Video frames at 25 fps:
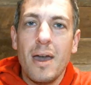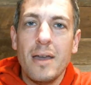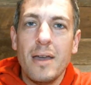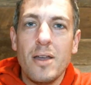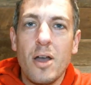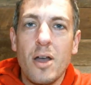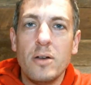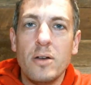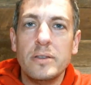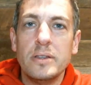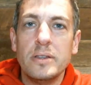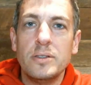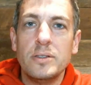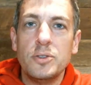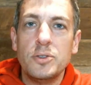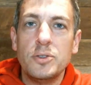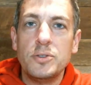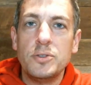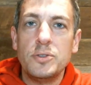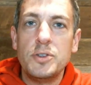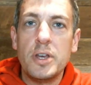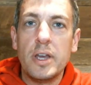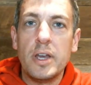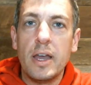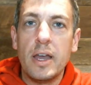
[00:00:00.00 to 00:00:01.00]
Hey y'all, this
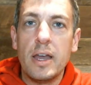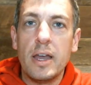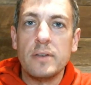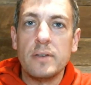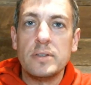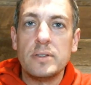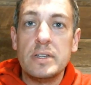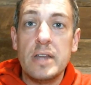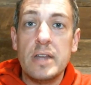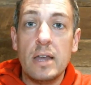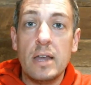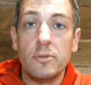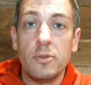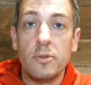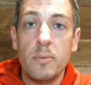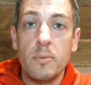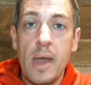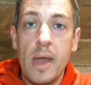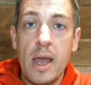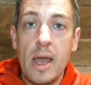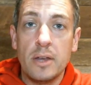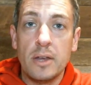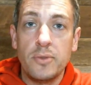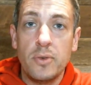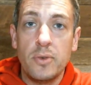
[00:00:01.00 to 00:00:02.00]
is GAF Nate from
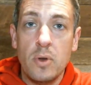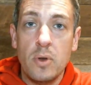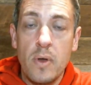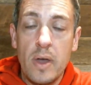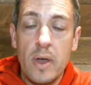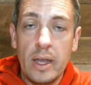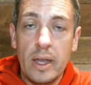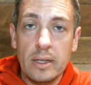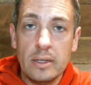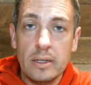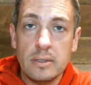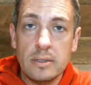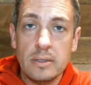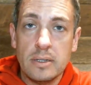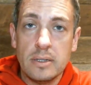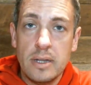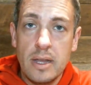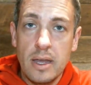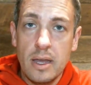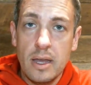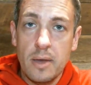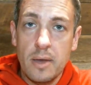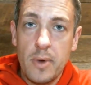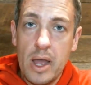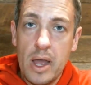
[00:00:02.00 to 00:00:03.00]
Nashville, and
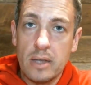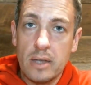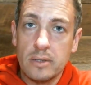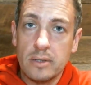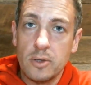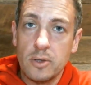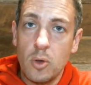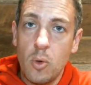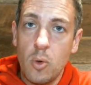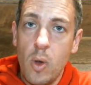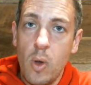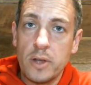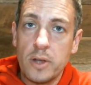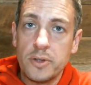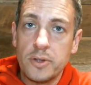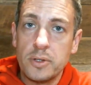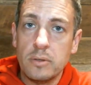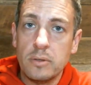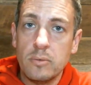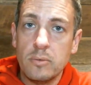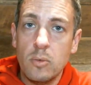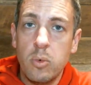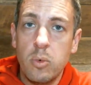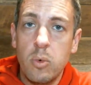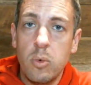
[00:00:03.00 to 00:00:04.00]
today I want to ask a
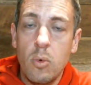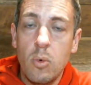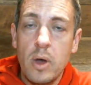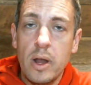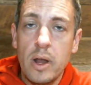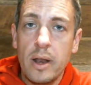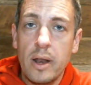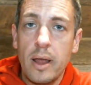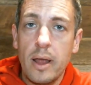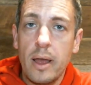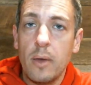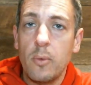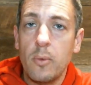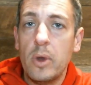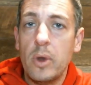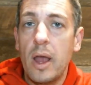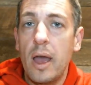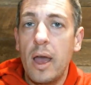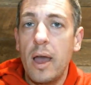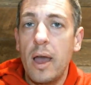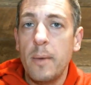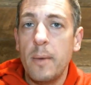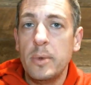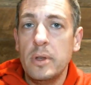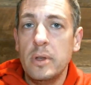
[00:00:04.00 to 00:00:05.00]
question. What would
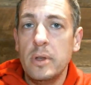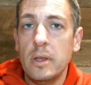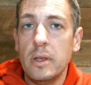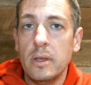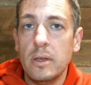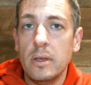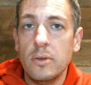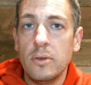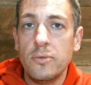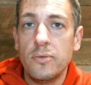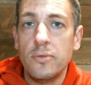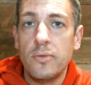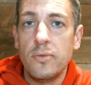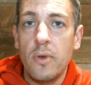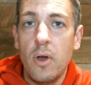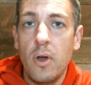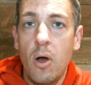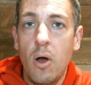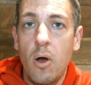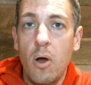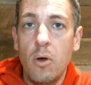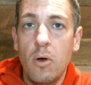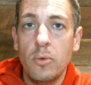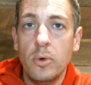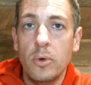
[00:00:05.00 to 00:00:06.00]
happen if
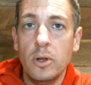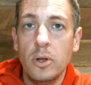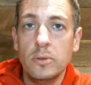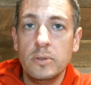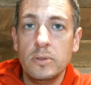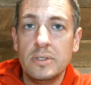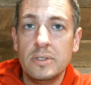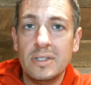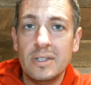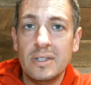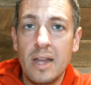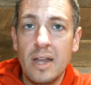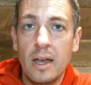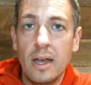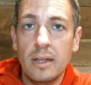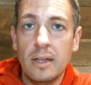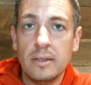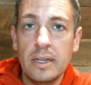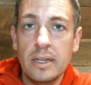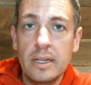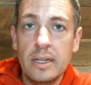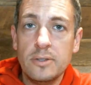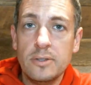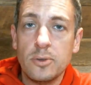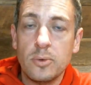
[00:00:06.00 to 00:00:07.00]
all roads did not
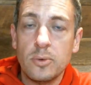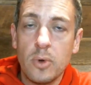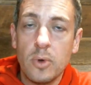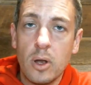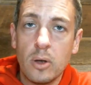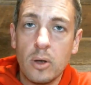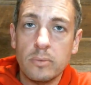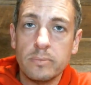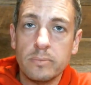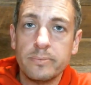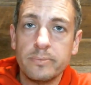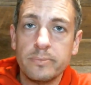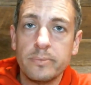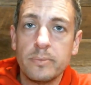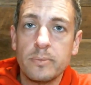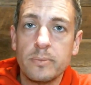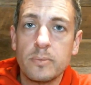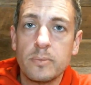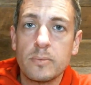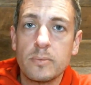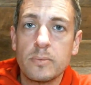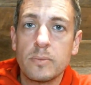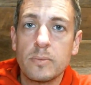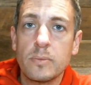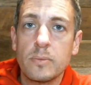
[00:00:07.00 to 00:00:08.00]
lead to Rome?
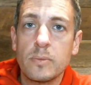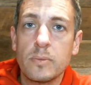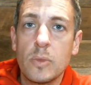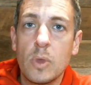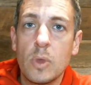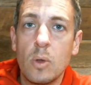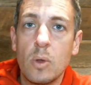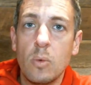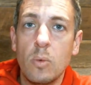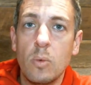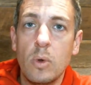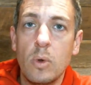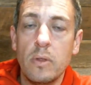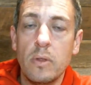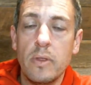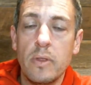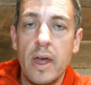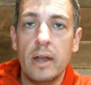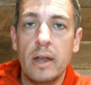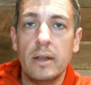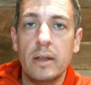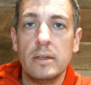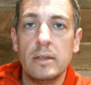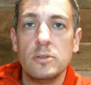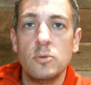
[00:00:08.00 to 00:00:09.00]
Well,
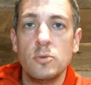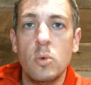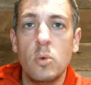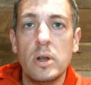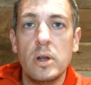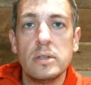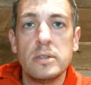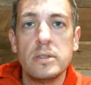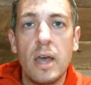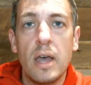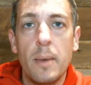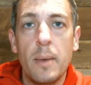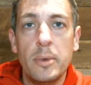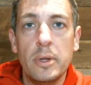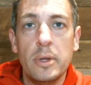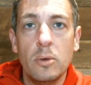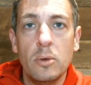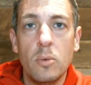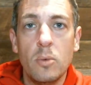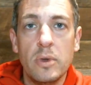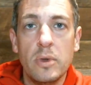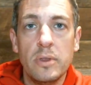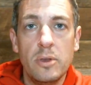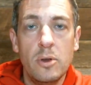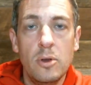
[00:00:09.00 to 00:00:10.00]
that is what is
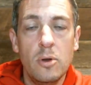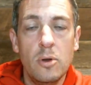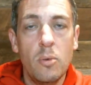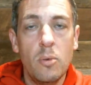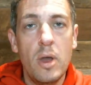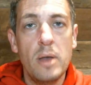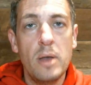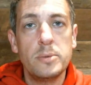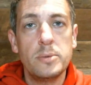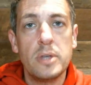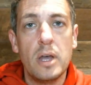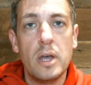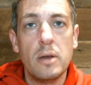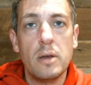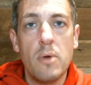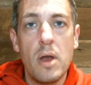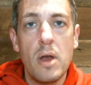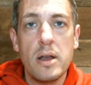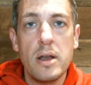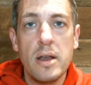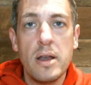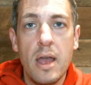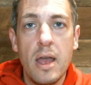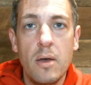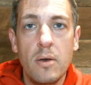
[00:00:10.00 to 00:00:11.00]
happening with your website
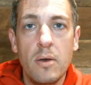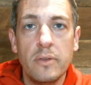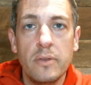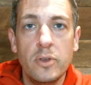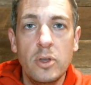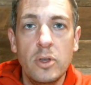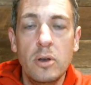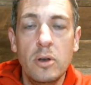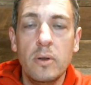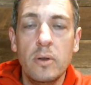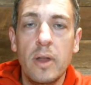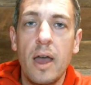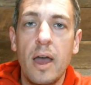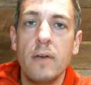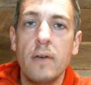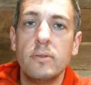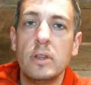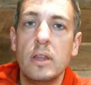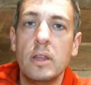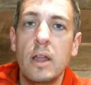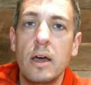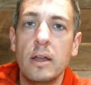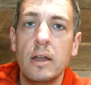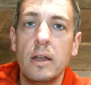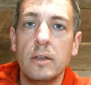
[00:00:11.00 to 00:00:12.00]
right now if you don't have a
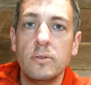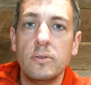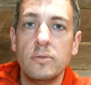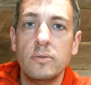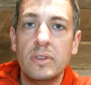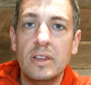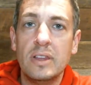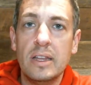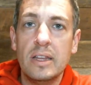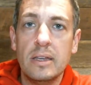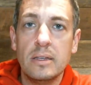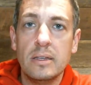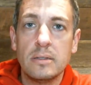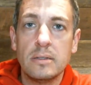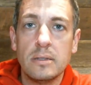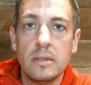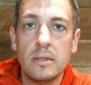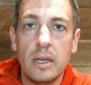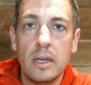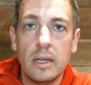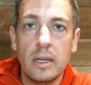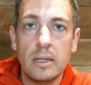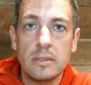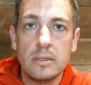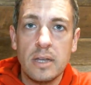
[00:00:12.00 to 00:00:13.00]
lot of links
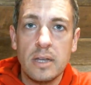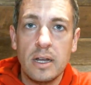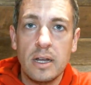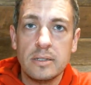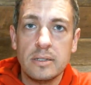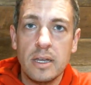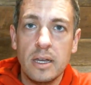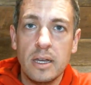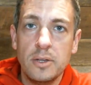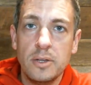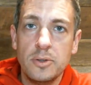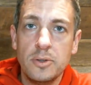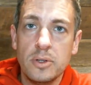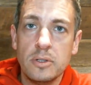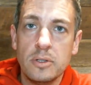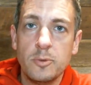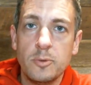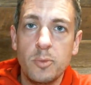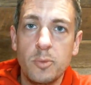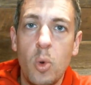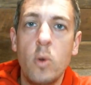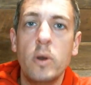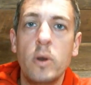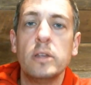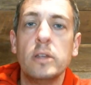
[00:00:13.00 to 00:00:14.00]
and citations
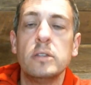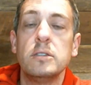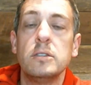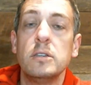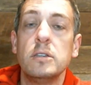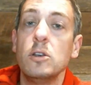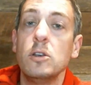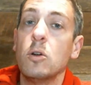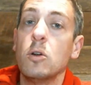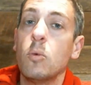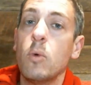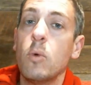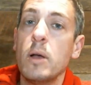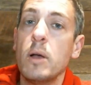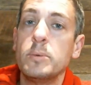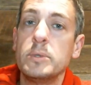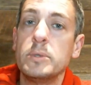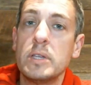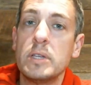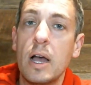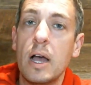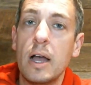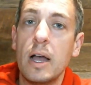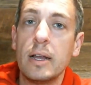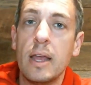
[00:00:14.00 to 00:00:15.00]
pointing to your
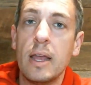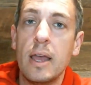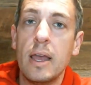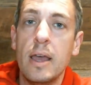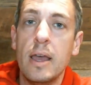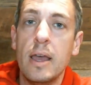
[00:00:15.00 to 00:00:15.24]
website.